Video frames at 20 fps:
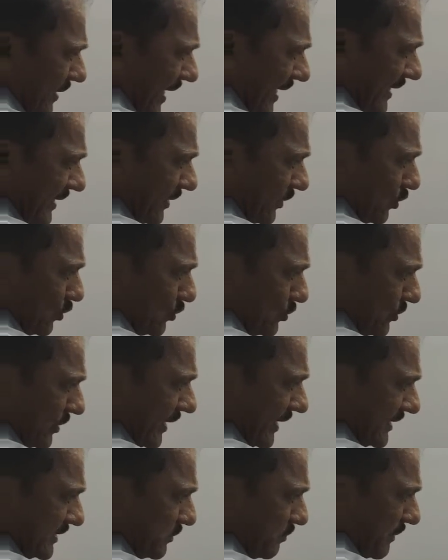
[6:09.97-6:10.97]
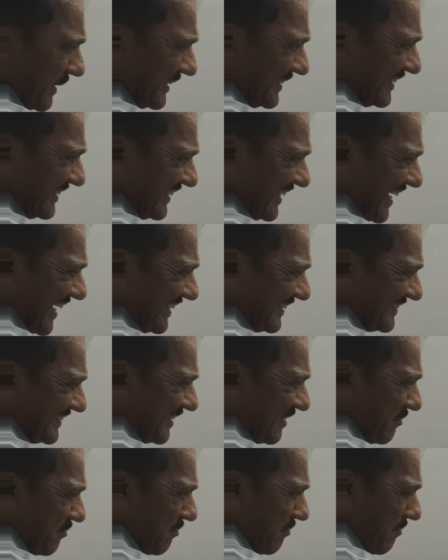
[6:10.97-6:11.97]
write, you should express it as
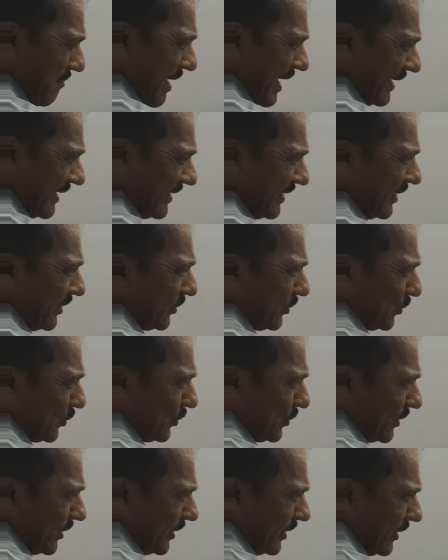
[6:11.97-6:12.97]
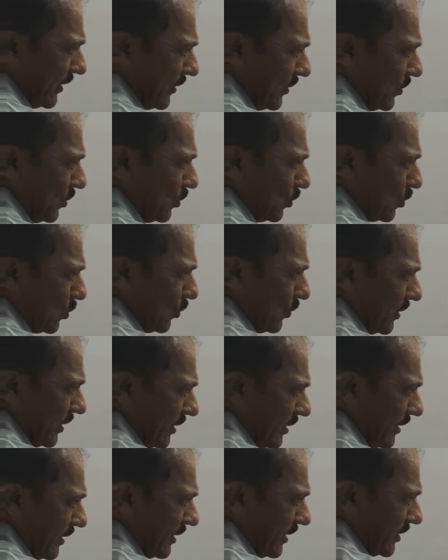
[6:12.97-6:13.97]
magnitude into
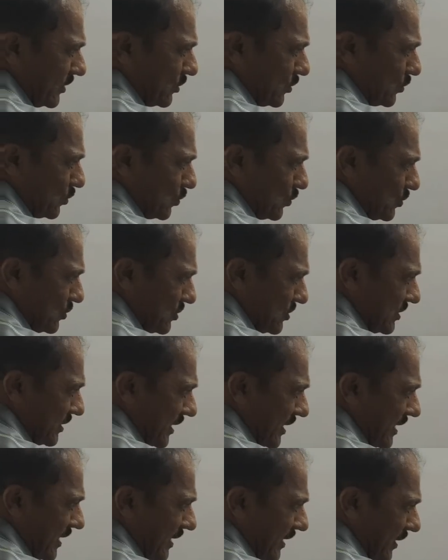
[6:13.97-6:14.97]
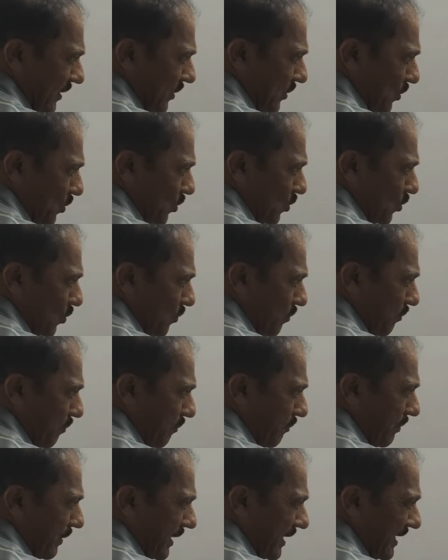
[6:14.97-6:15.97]
e raised to j into
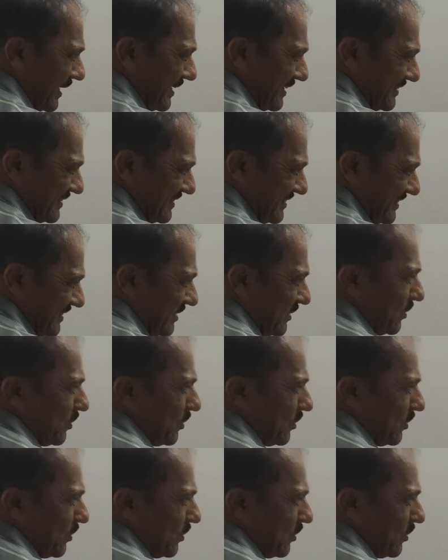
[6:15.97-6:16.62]
phase.